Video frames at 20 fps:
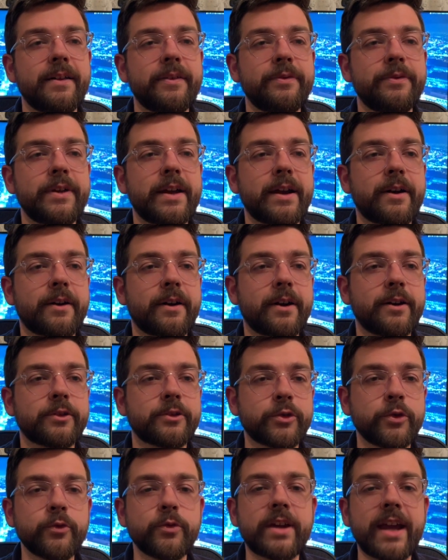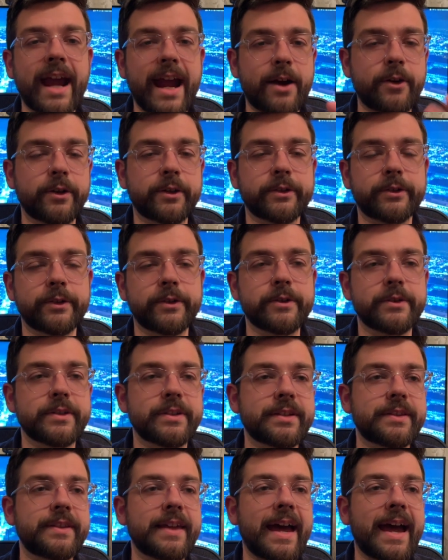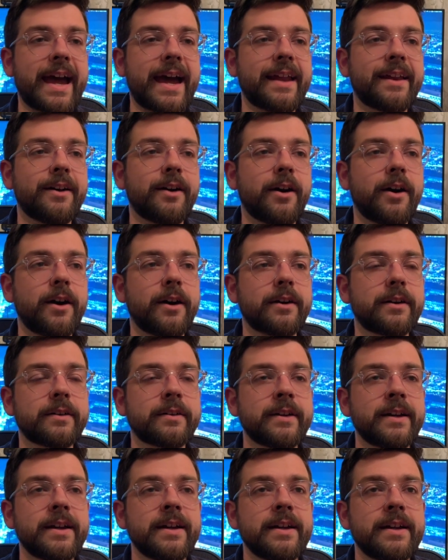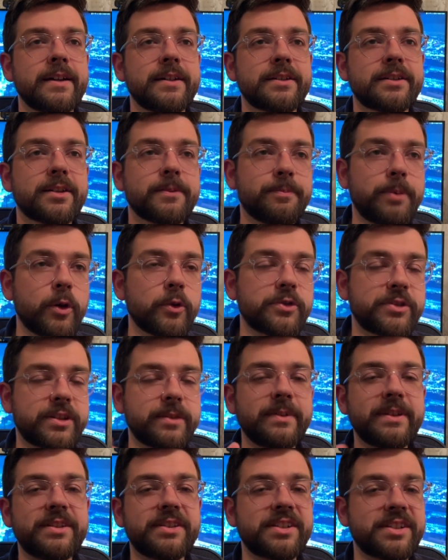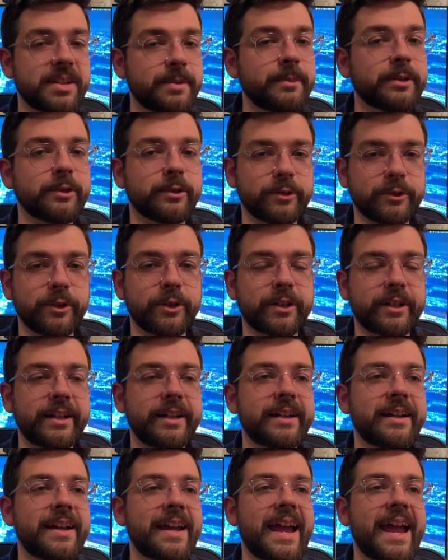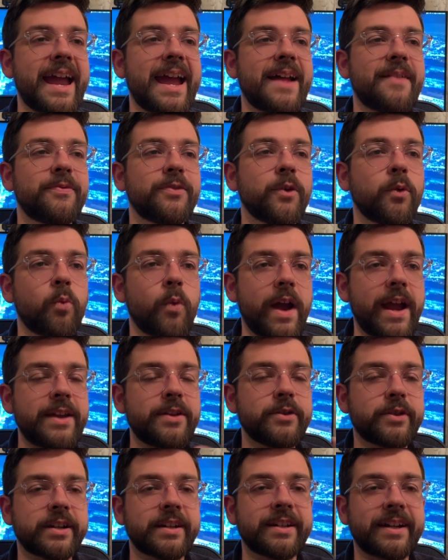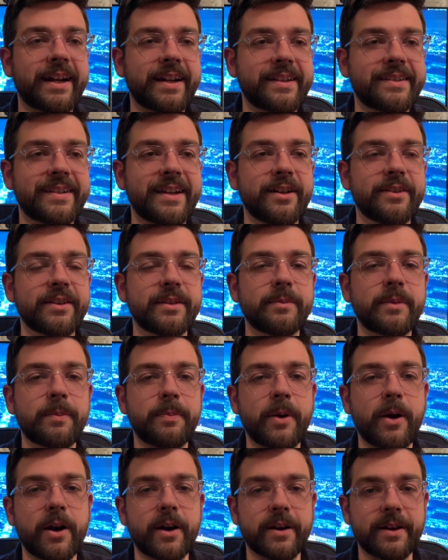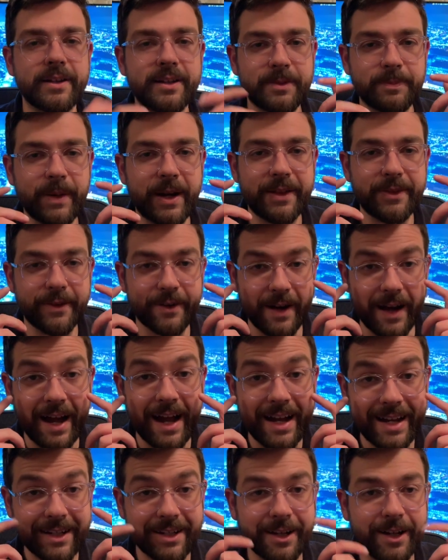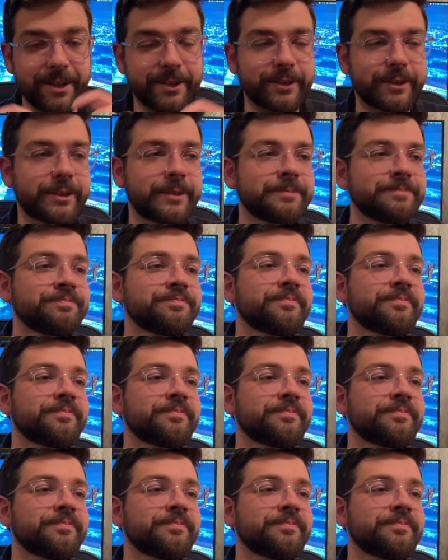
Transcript: there are two characters that are supposed to be similar looking, and the way you can kind of tell them apart is by their eye color.